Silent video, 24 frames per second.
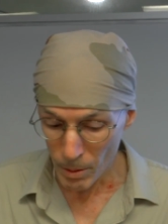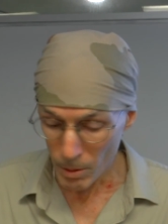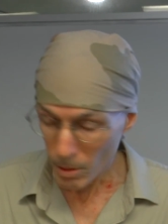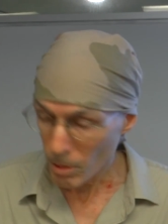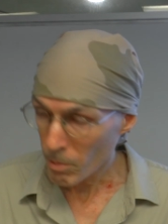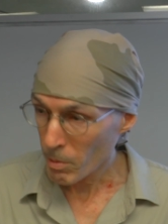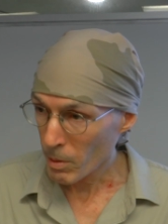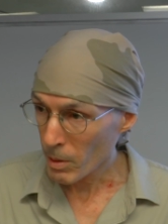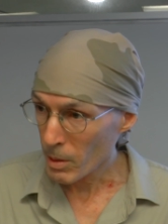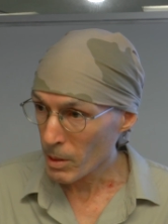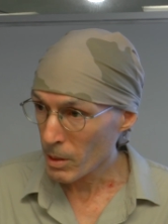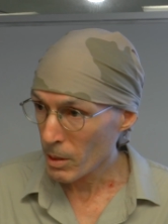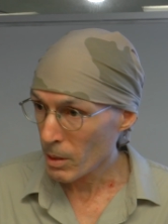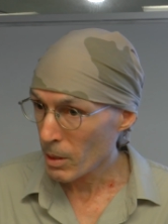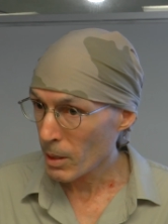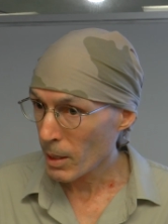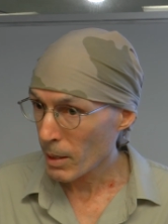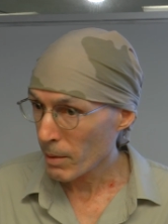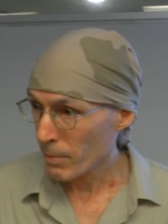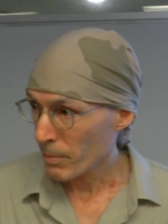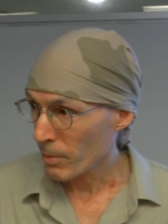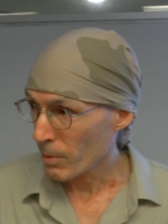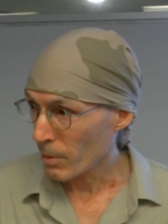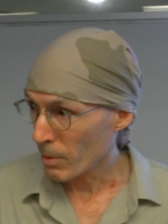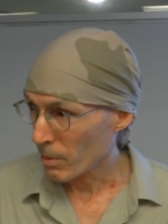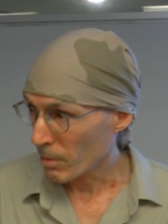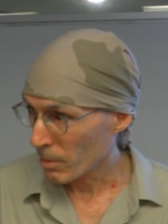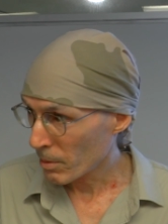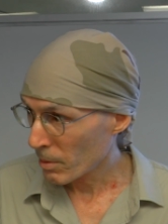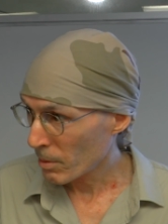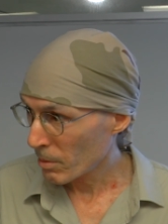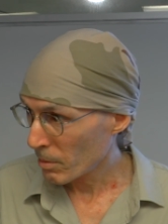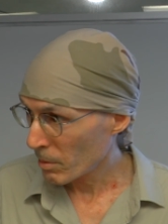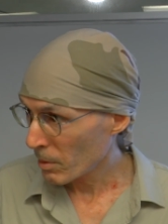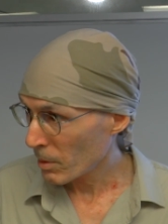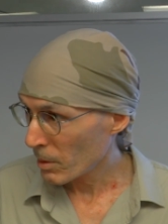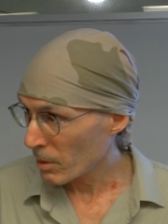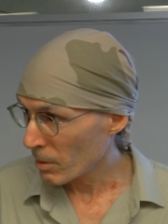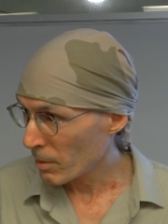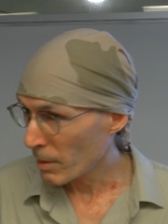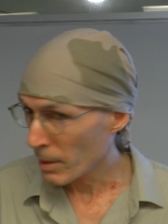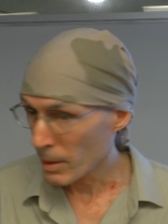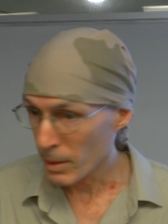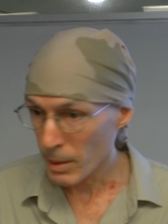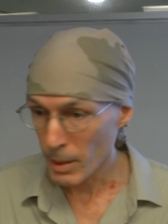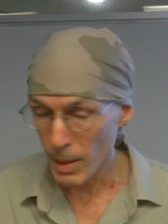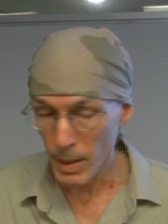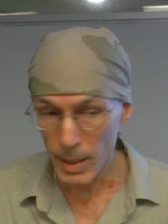They're really to die for. They're really
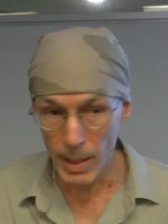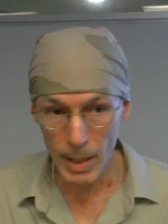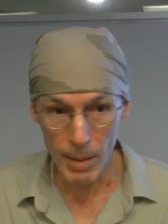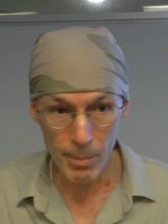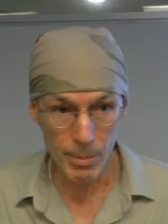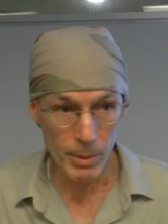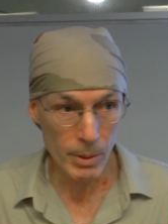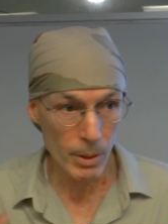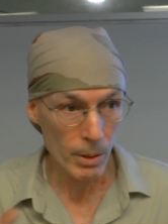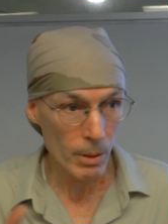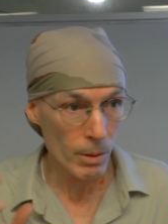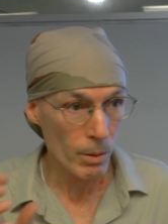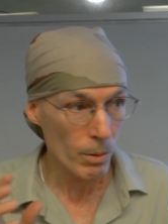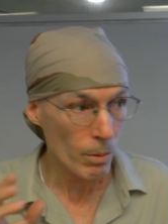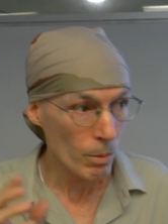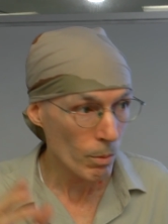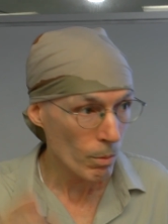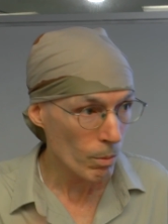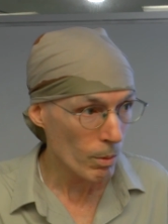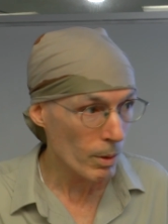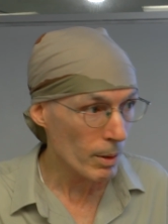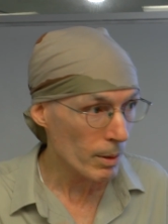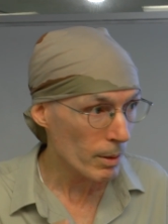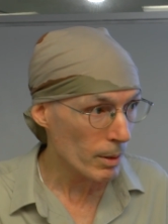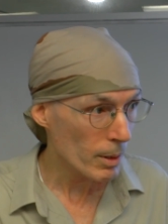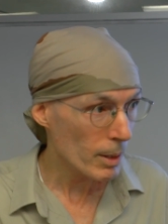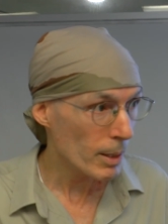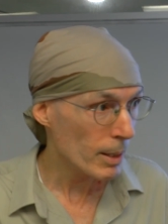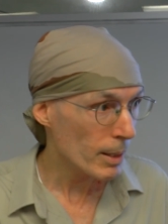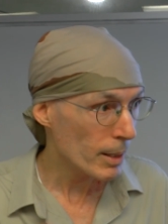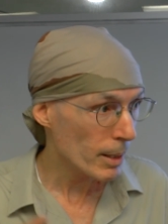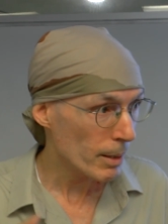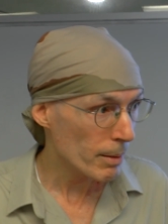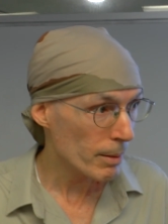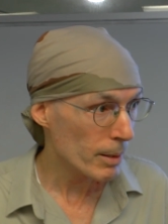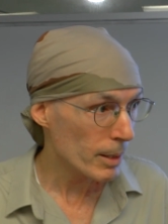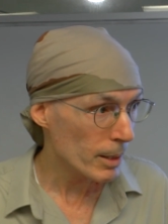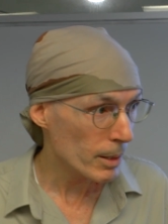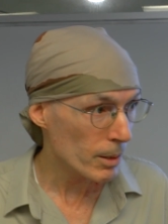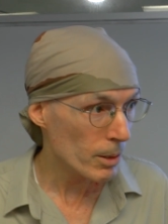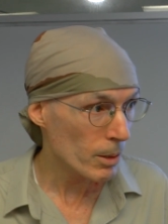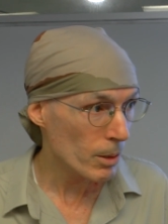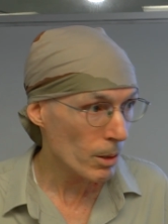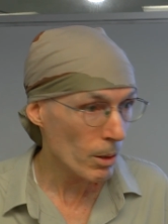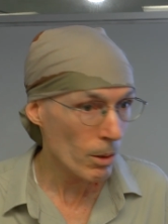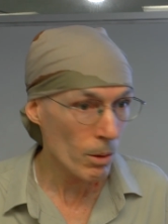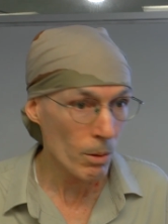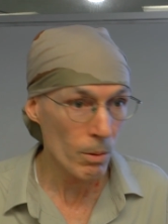great. They capture one thing that you need
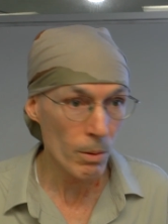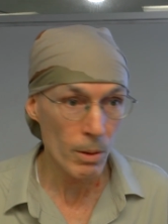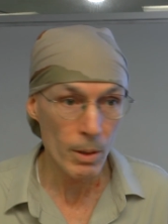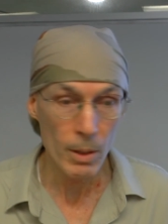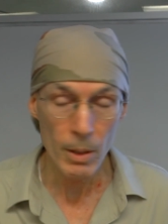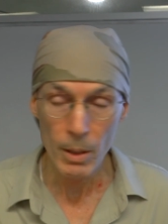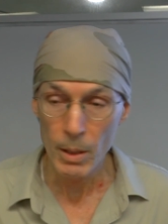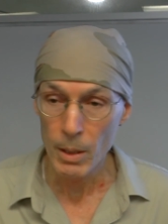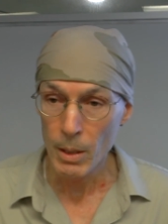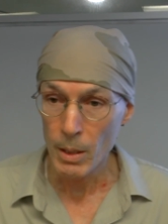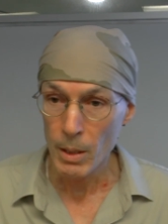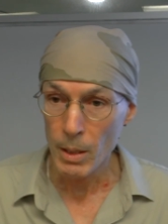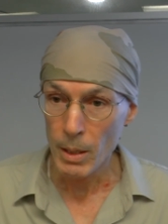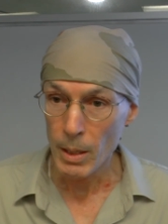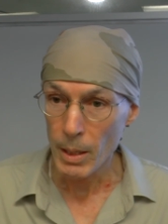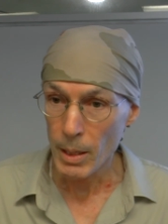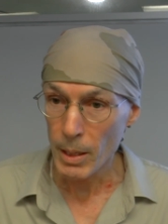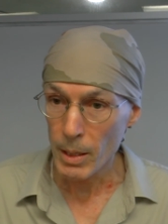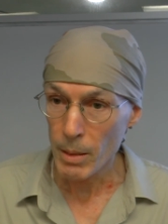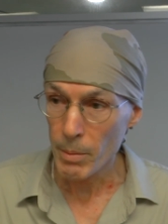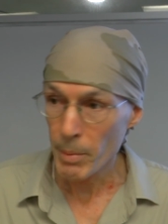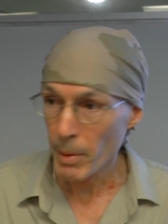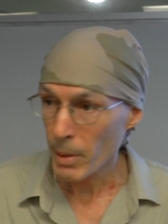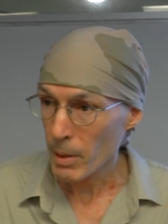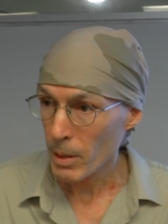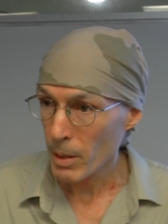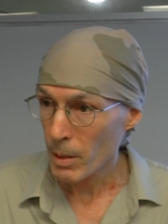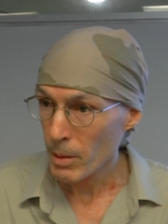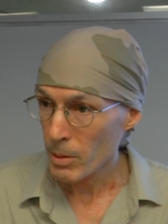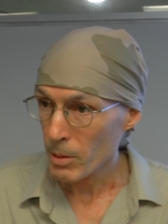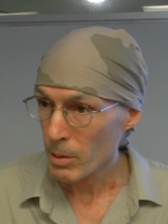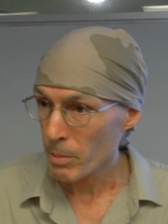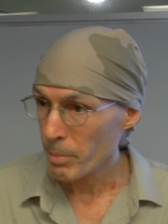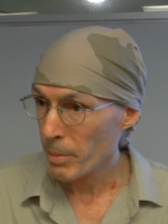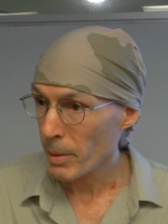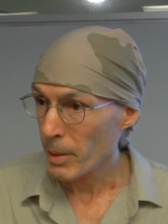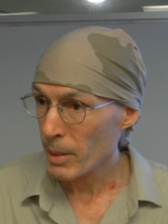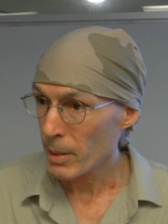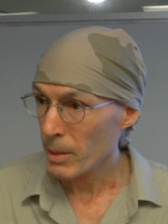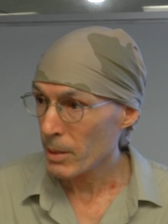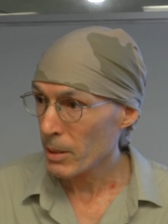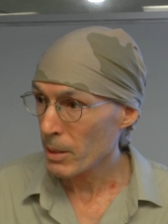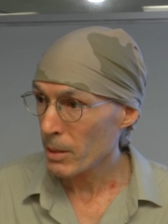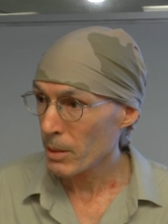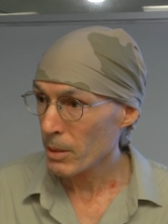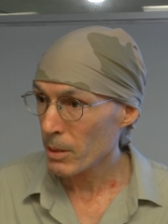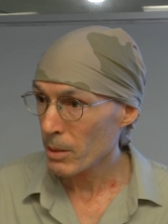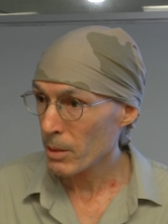to know in about 100
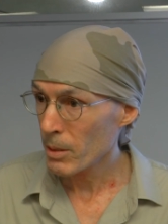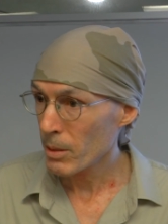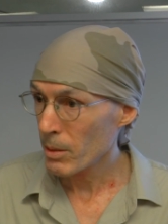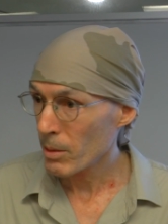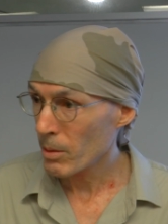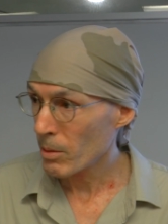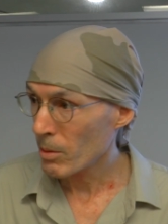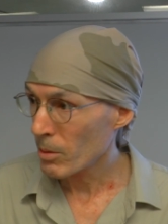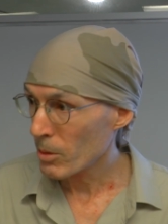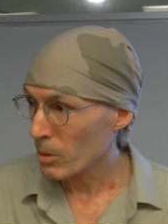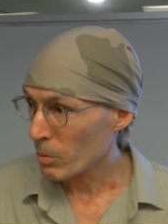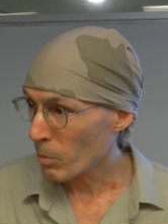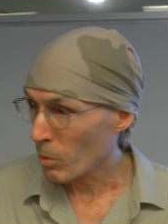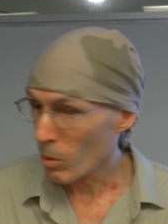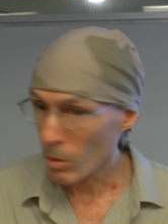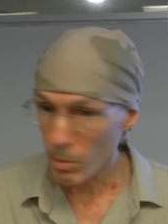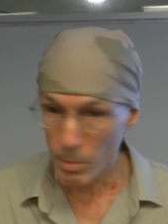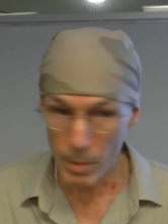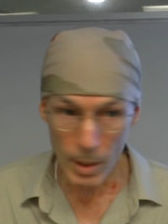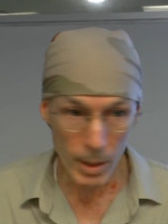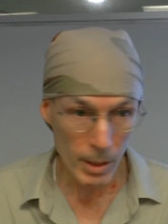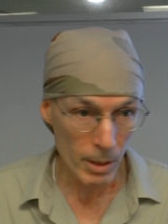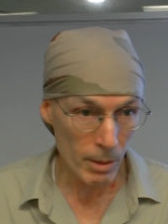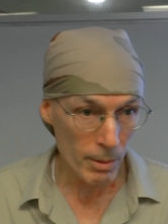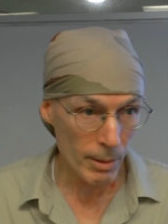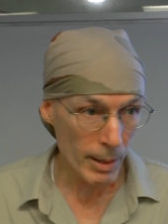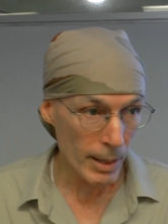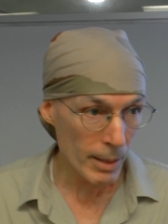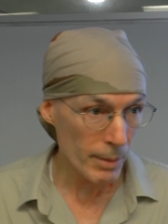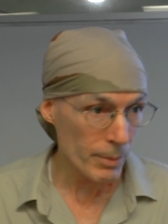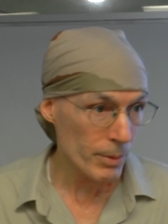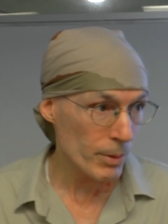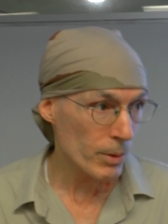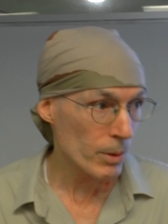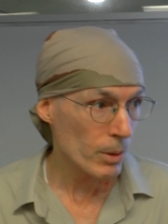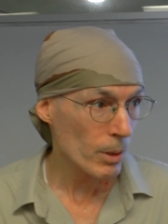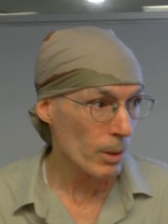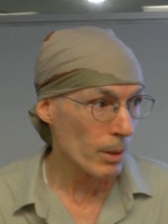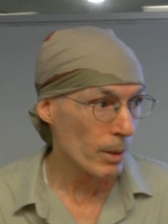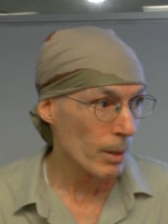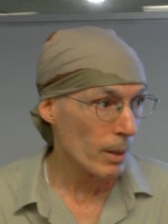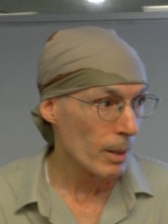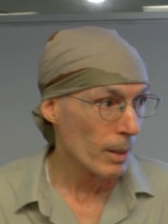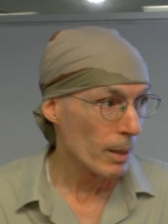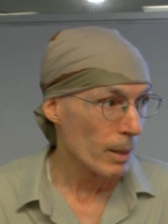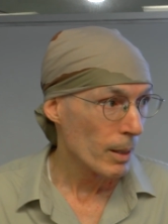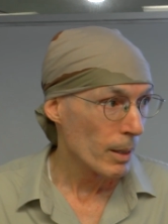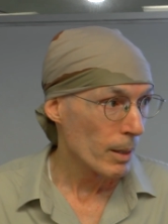pages. They're small monographs.
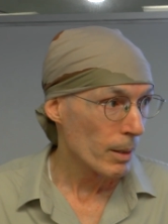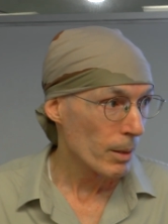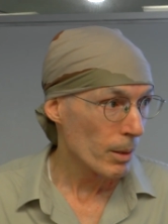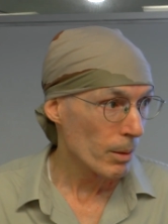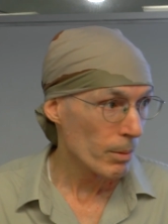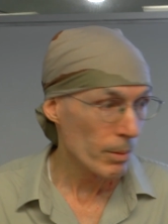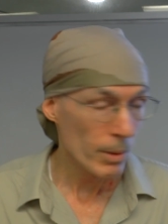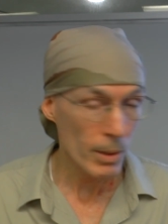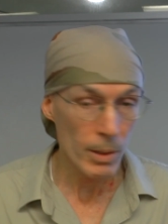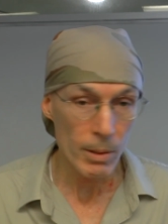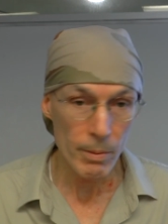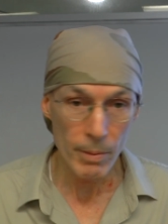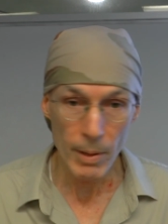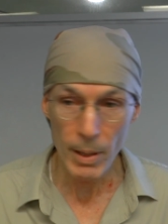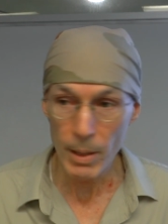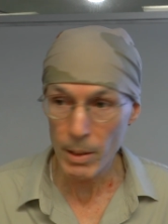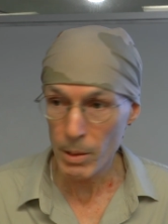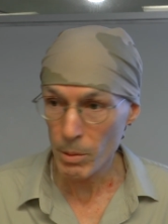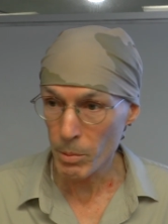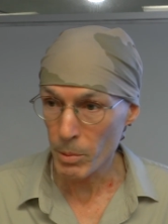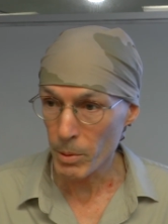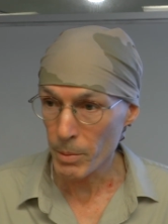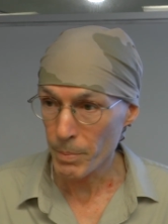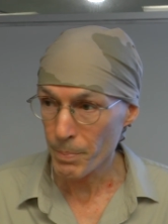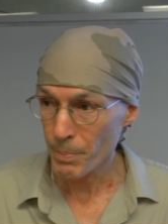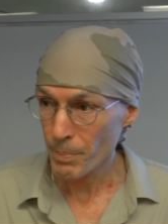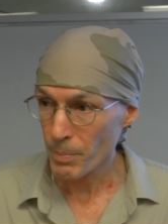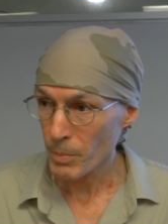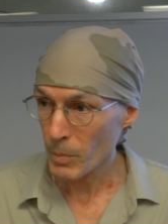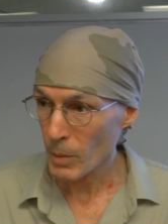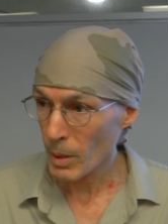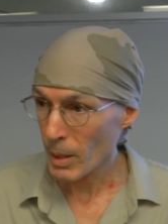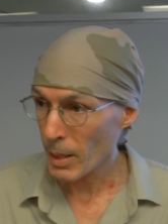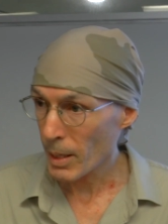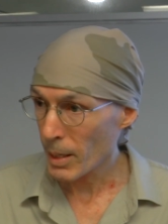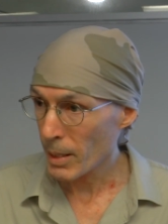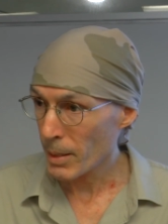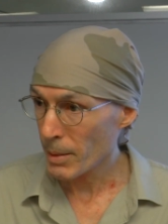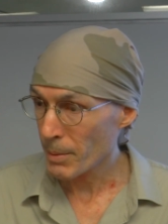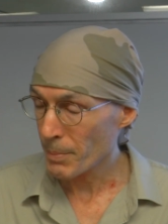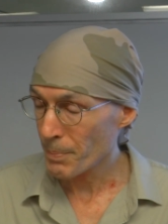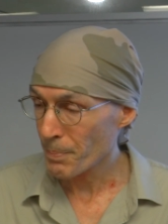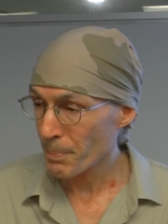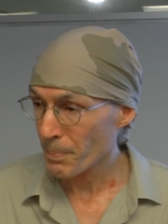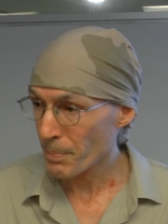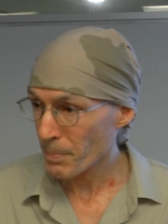They're really valuable. And